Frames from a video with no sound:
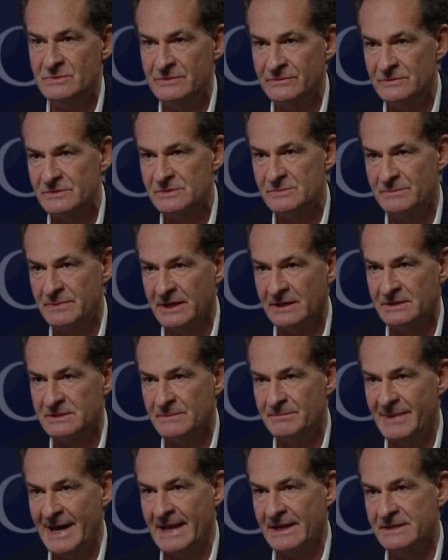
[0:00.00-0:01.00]
with respect to
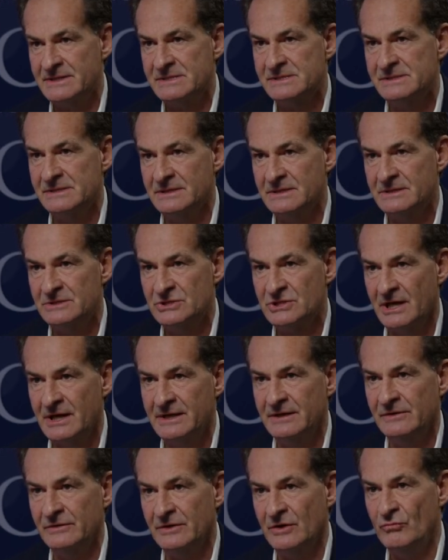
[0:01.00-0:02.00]
balancing
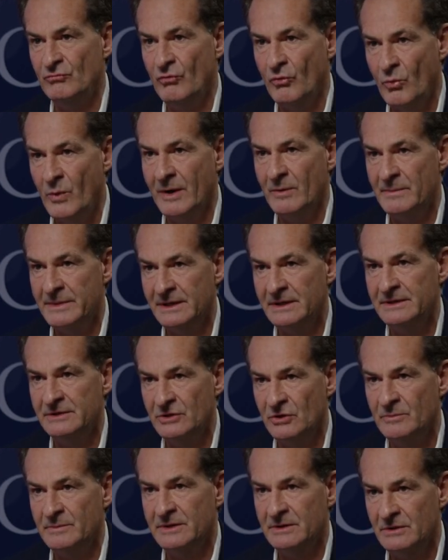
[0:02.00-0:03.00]
China's overwhelmingly
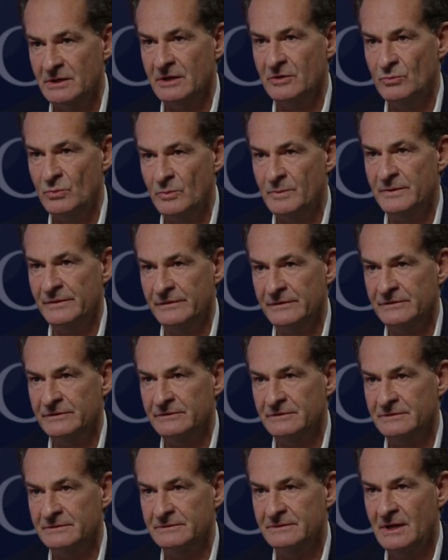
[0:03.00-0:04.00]
dominant global
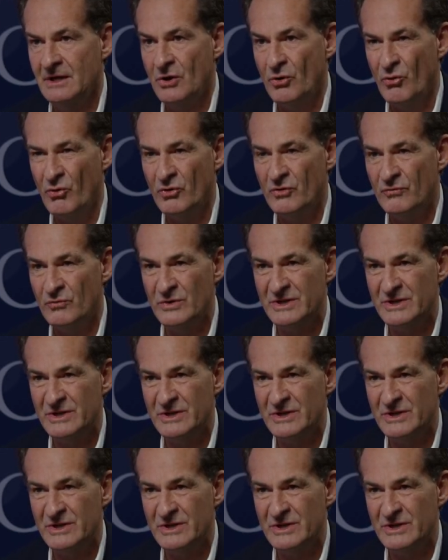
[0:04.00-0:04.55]
position, all of